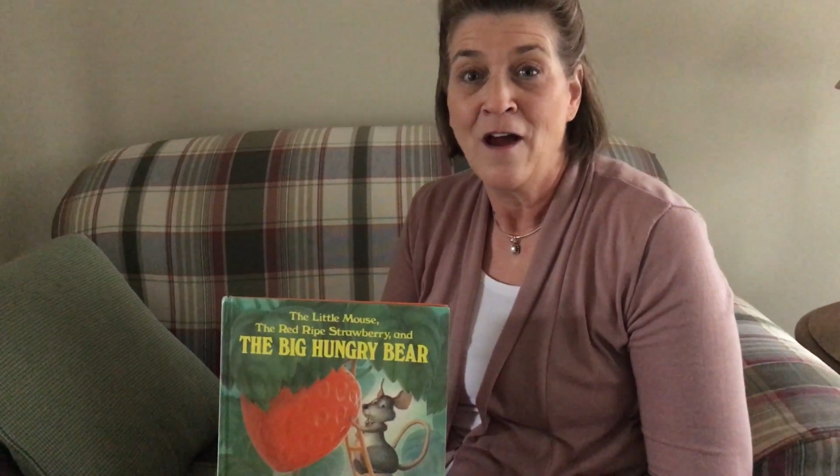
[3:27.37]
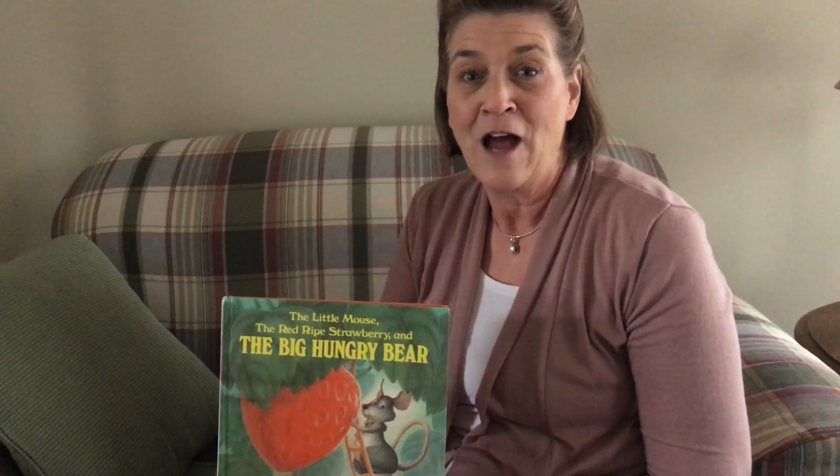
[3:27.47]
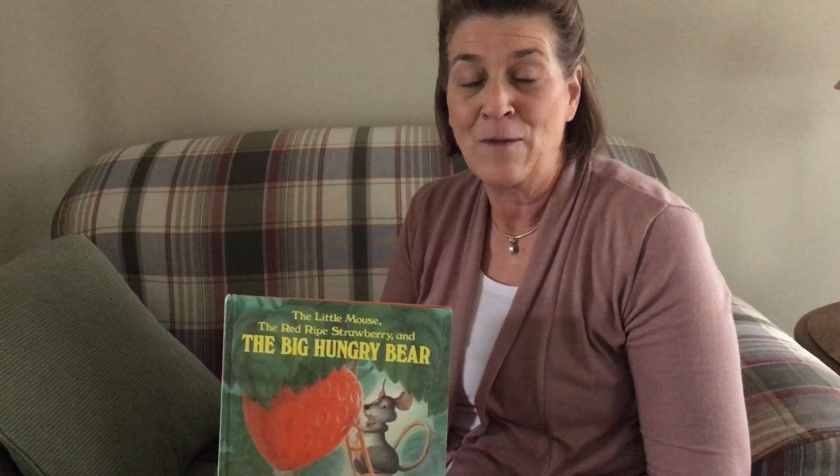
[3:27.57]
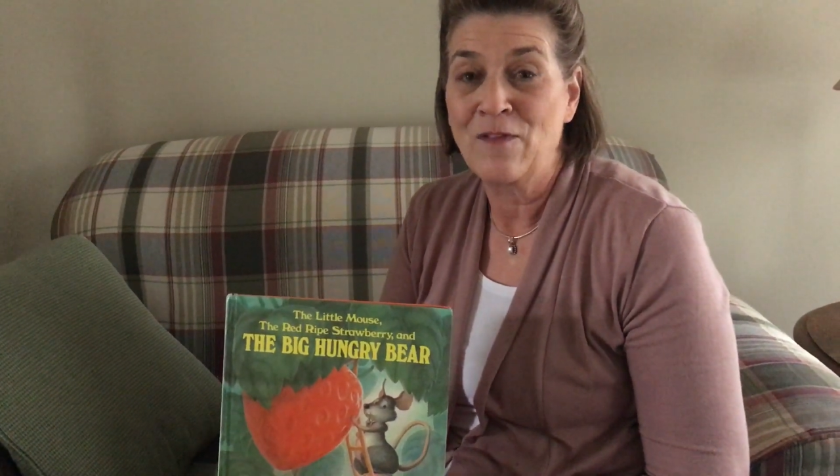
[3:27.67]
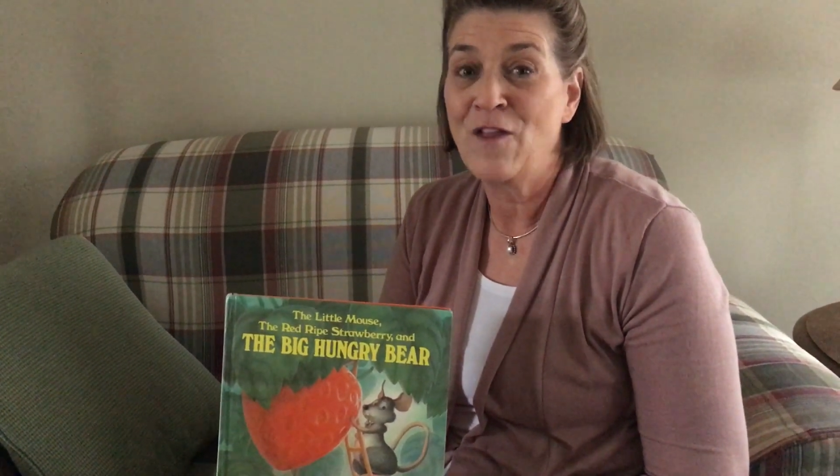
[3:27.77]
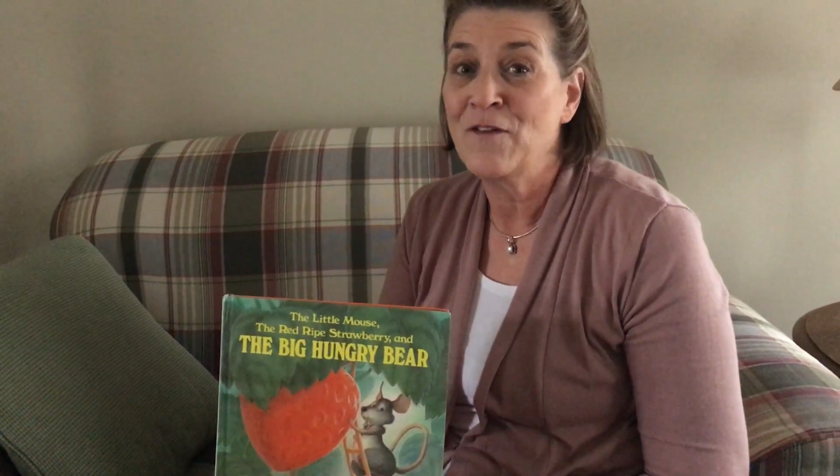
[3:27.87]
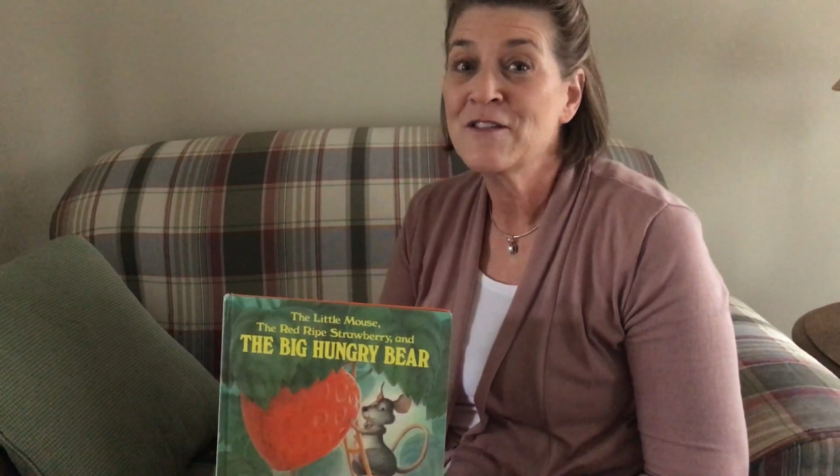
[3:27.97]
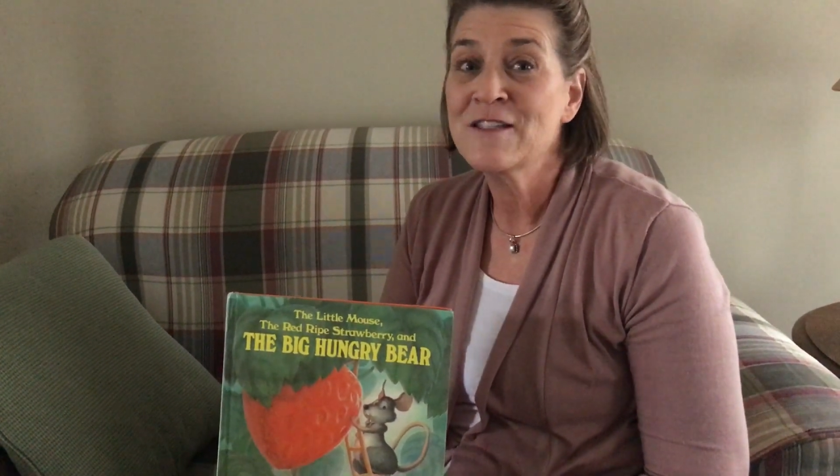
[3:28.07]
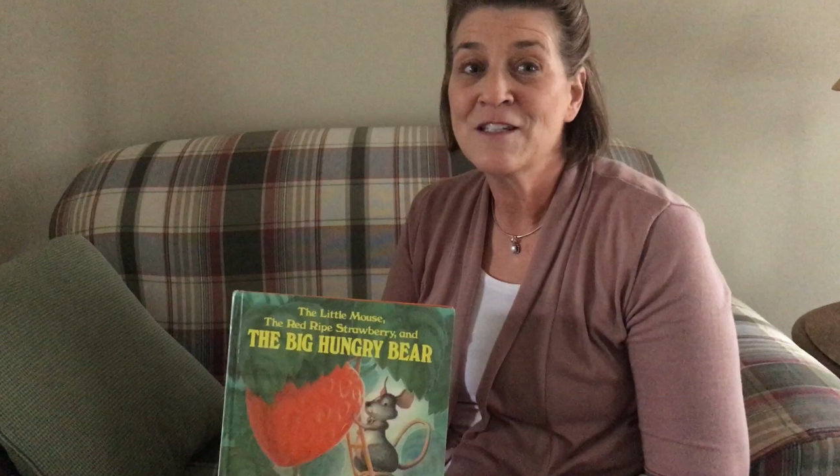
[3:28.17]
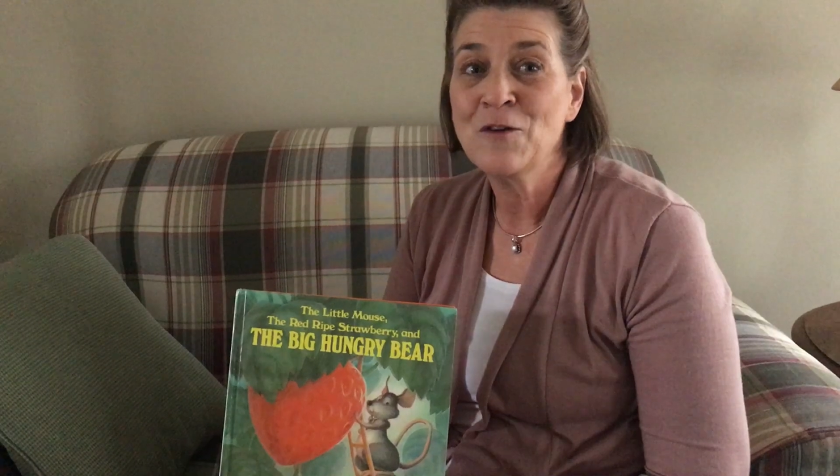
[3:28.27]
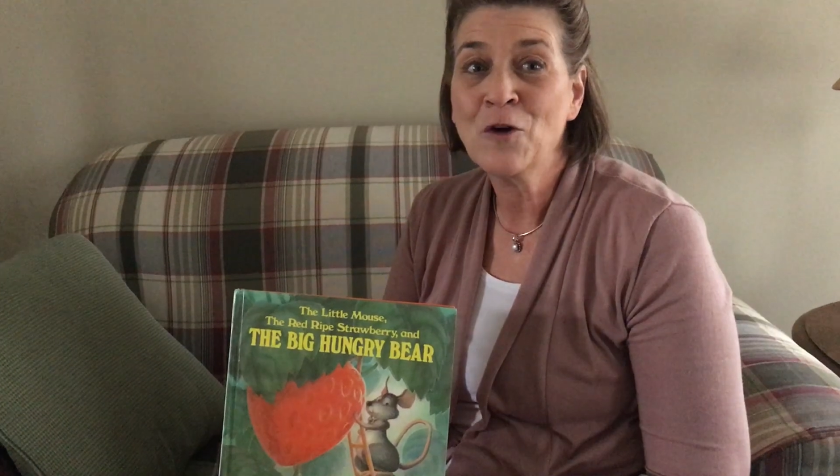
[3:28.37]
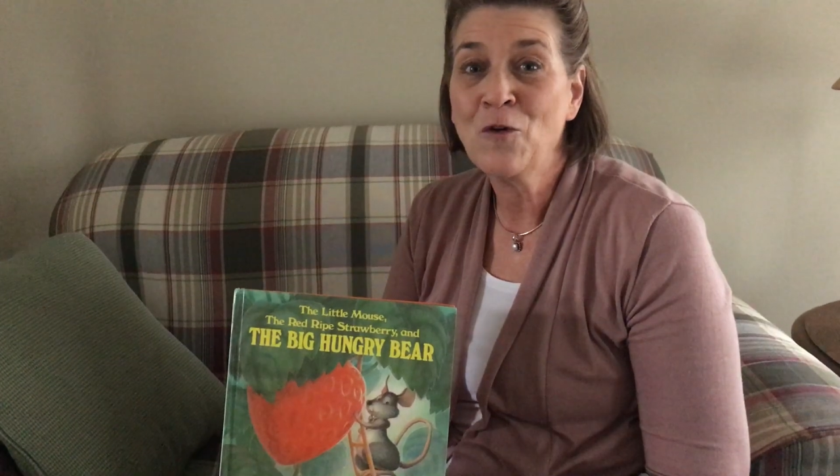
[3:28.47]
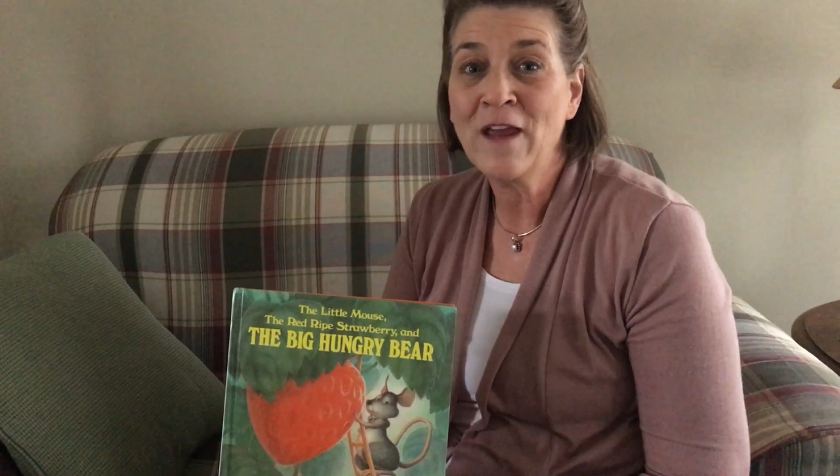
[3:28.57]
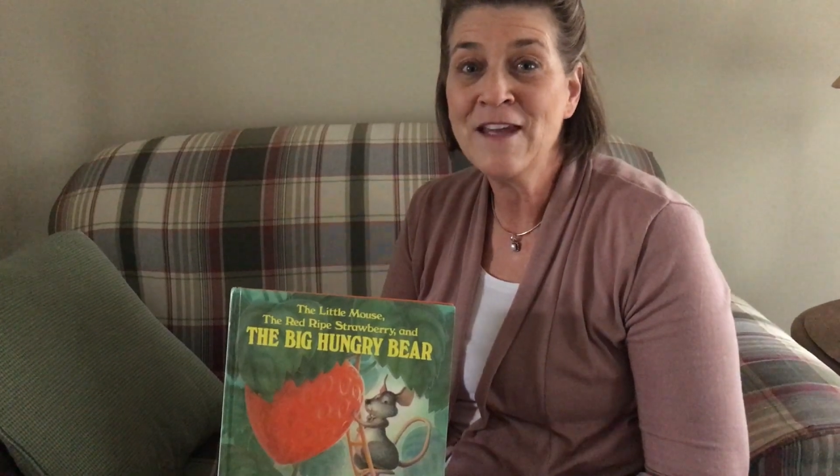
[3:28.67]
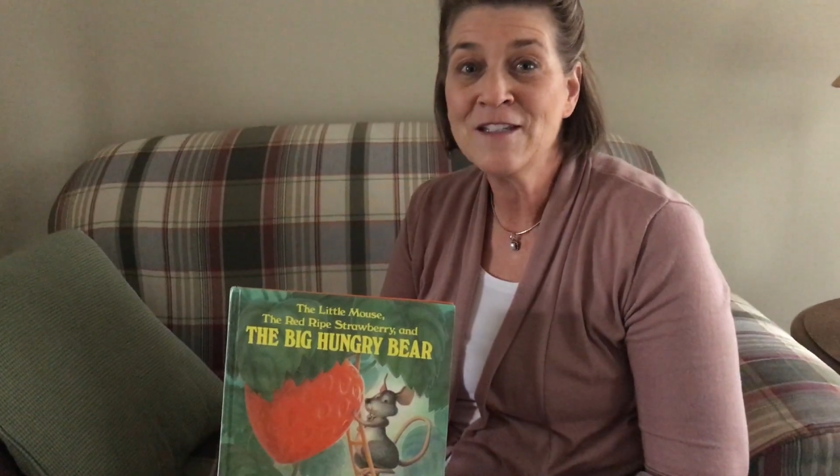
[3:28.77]
I would love to see your
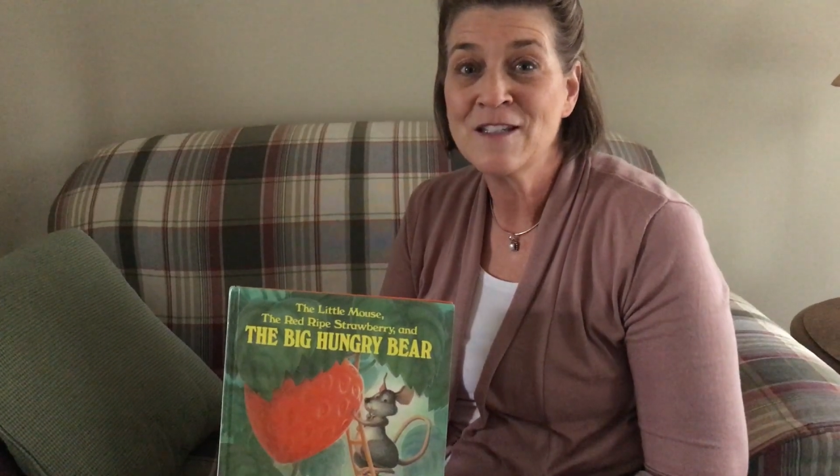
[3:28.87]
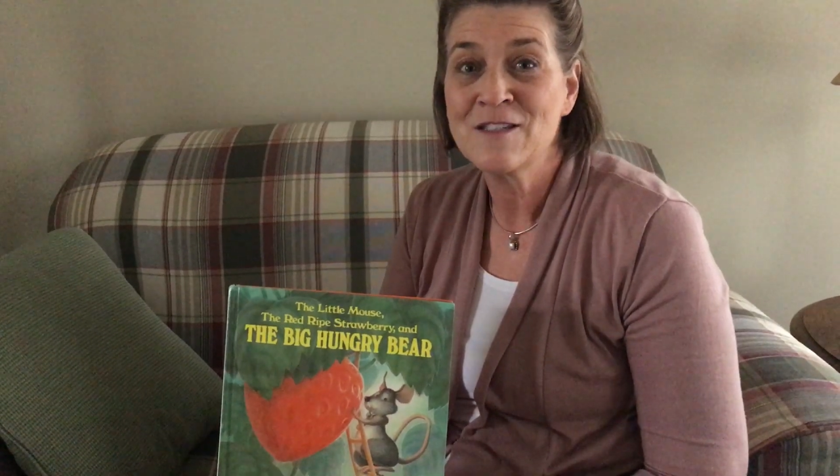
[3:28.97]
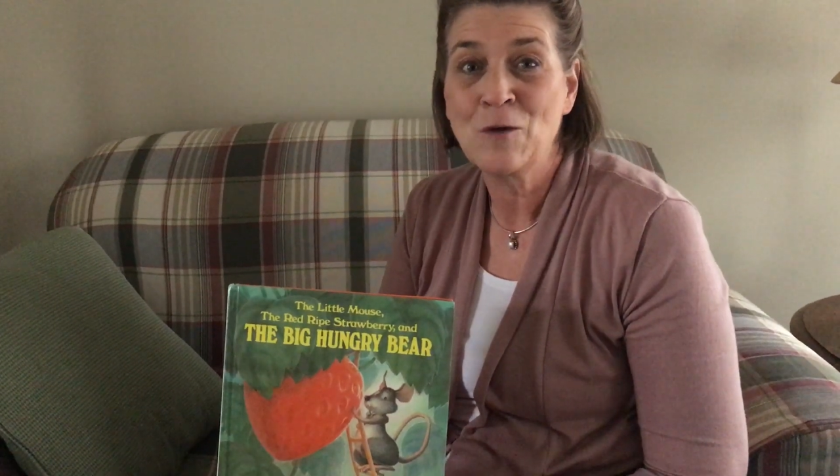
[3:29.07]
creations,